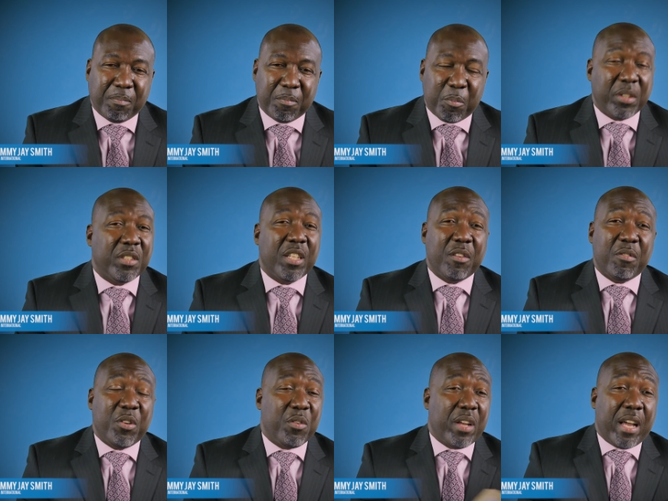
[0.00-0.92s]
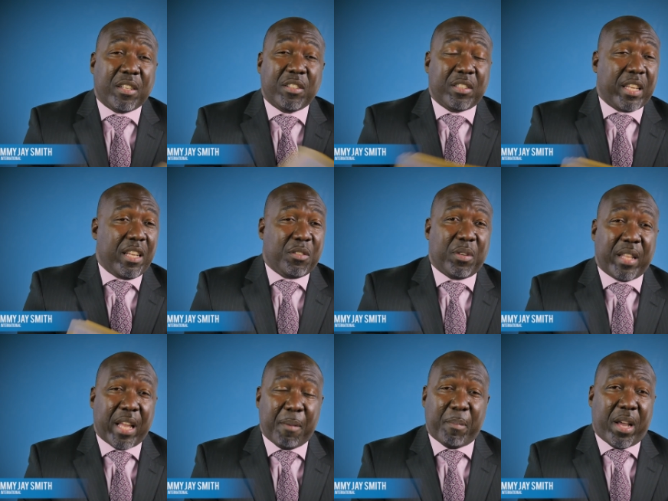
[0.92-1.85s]
president of the United States, for
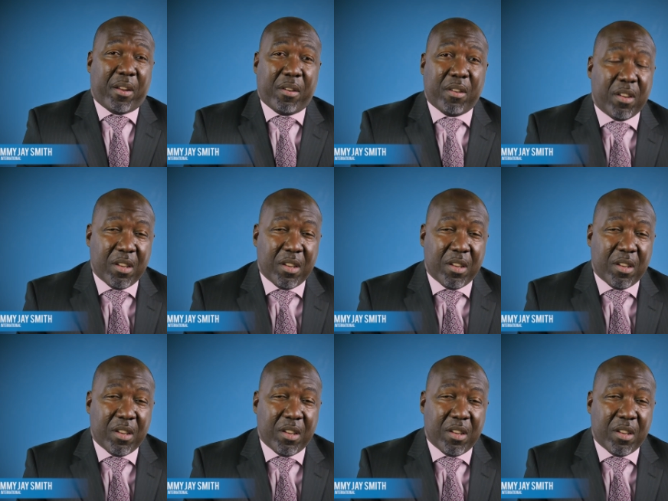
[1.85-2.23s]
that matter,